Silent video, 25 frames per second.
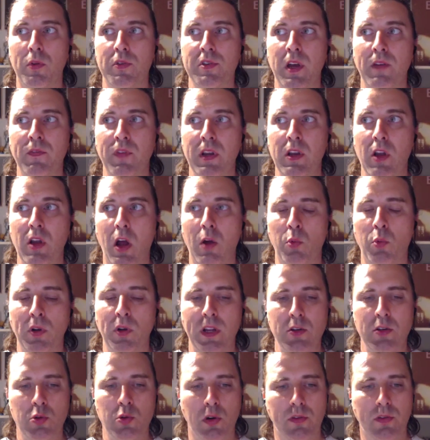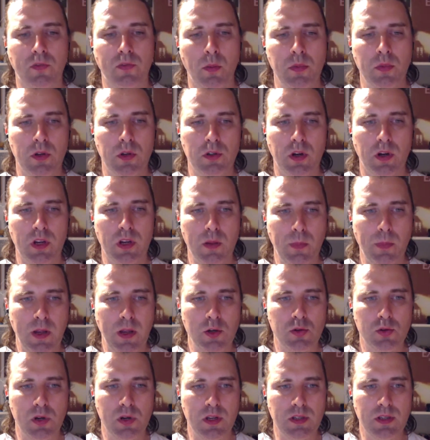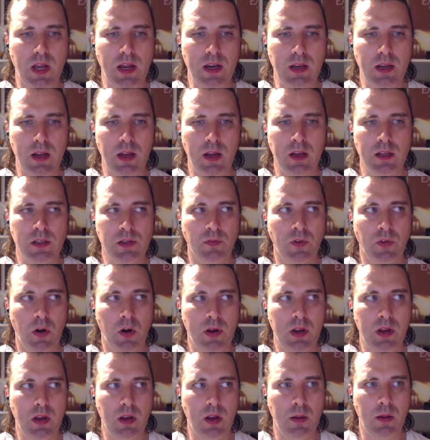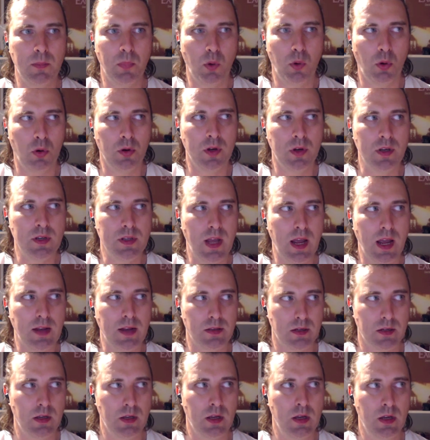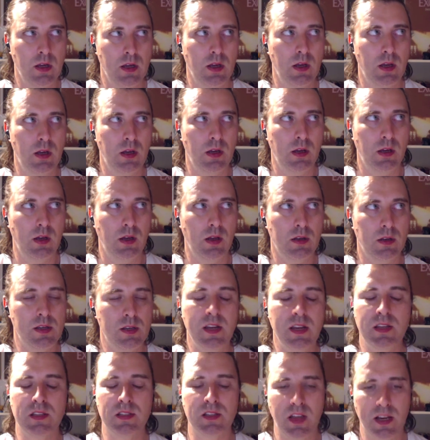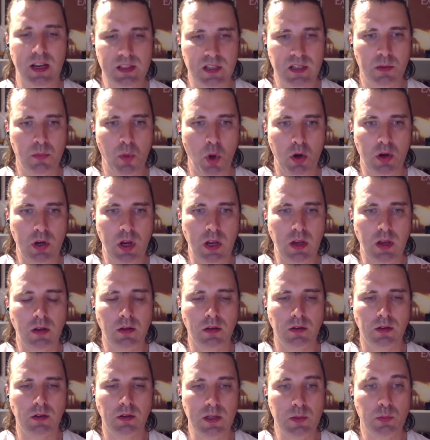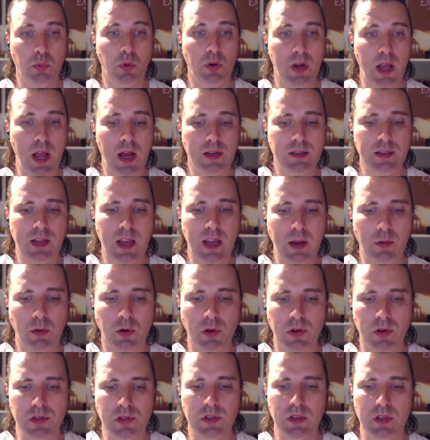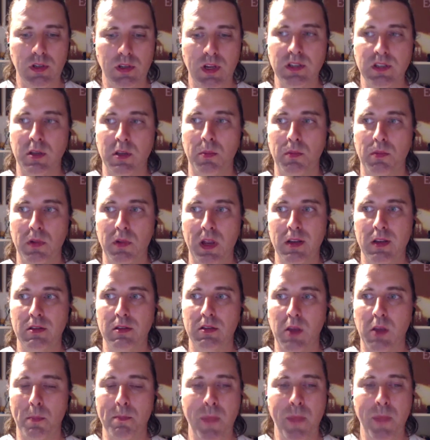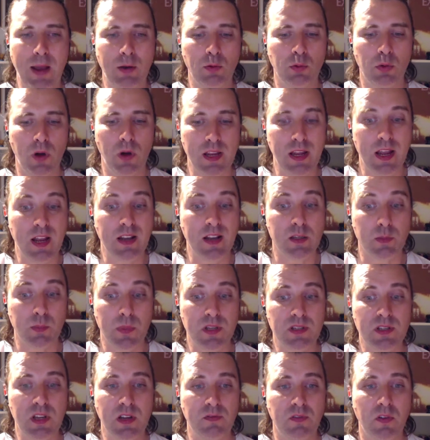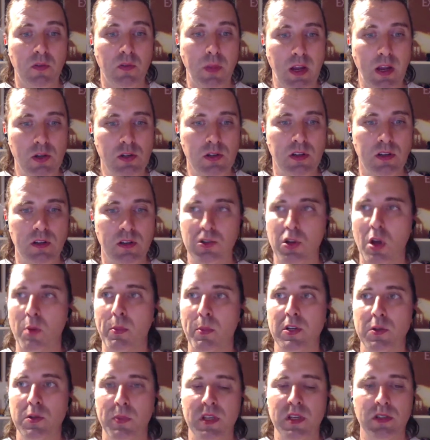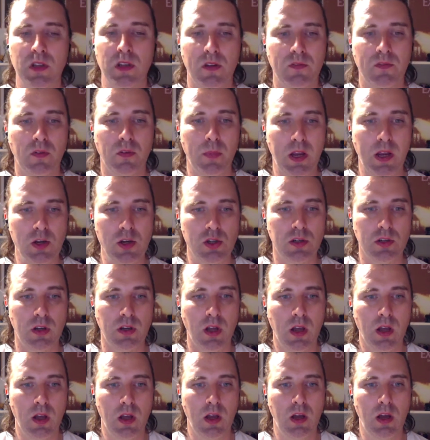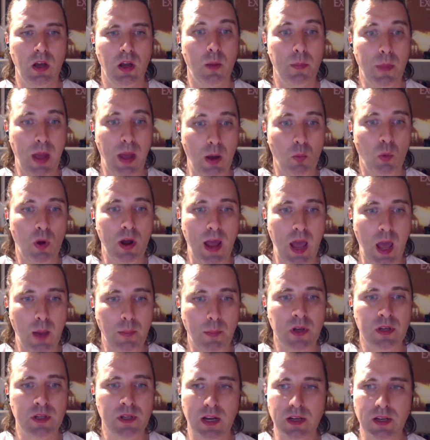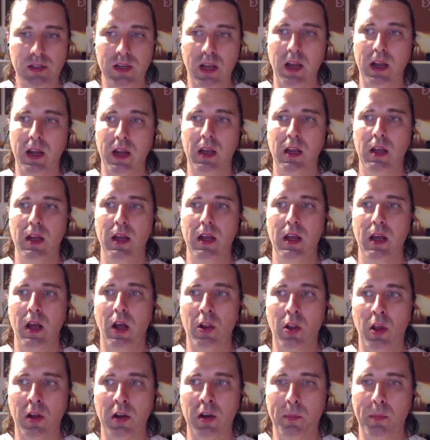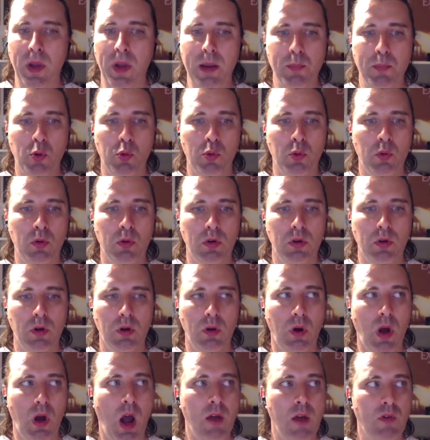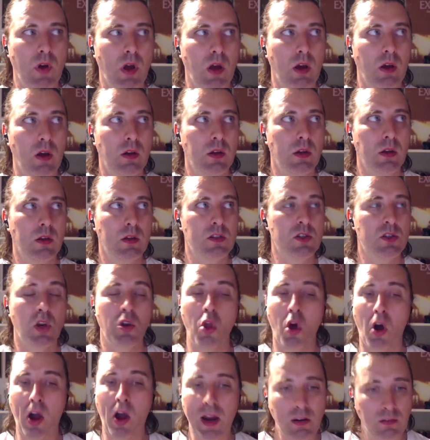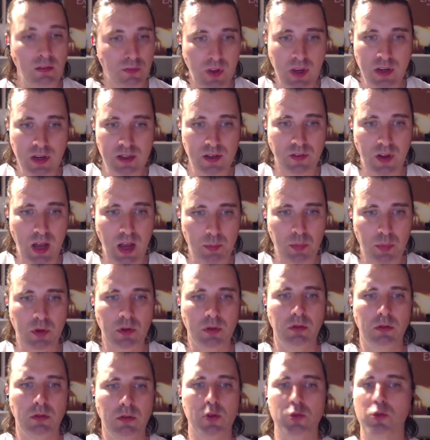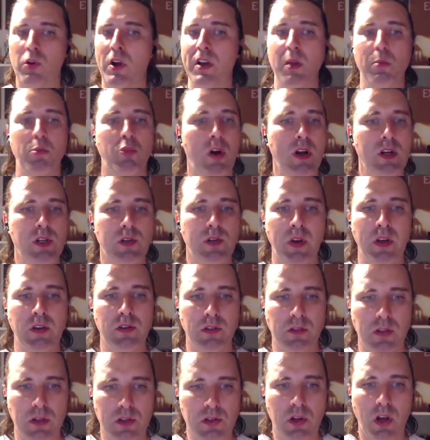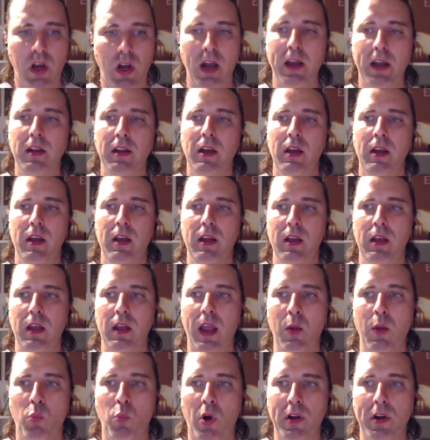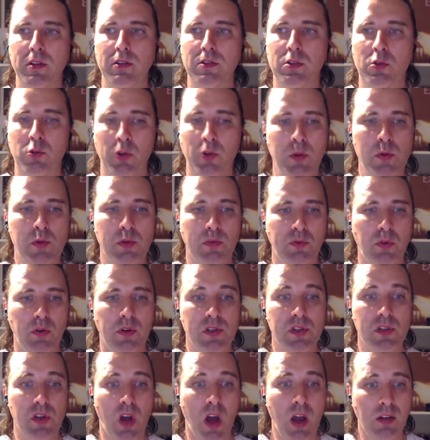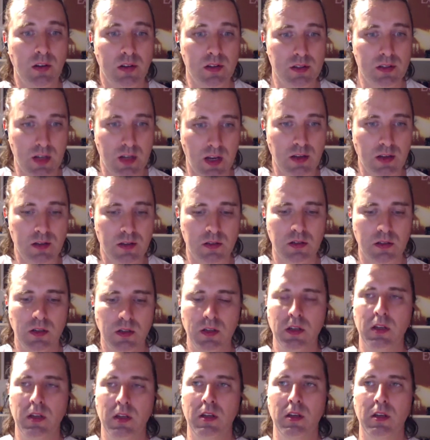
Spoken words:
something I really took from the documentary is that it's very important that this testimony is put out there, because it's a battle against misinformation. There's so much misinformation about what happened that day. A lot of people either denying things that happened or trying to brush things on the side. And what Screams Before Silence does